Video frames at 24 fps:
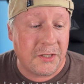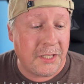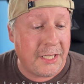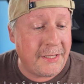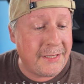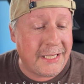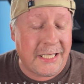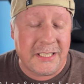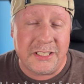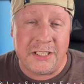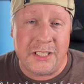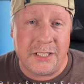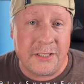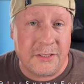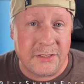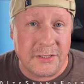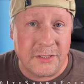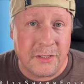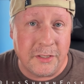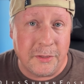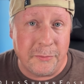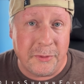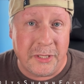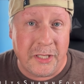and that channel is
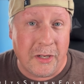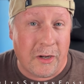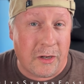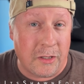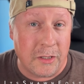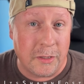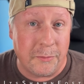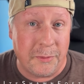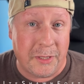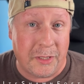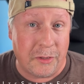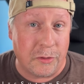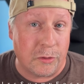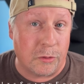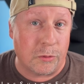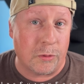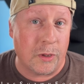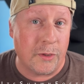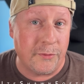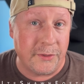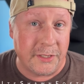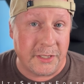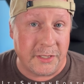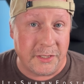going to be all about
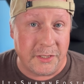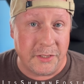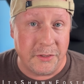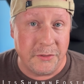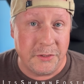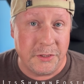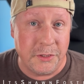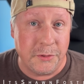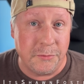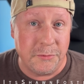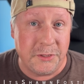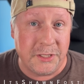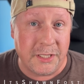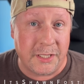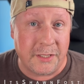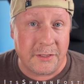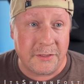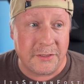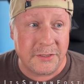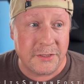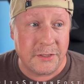growing a YouTube channel.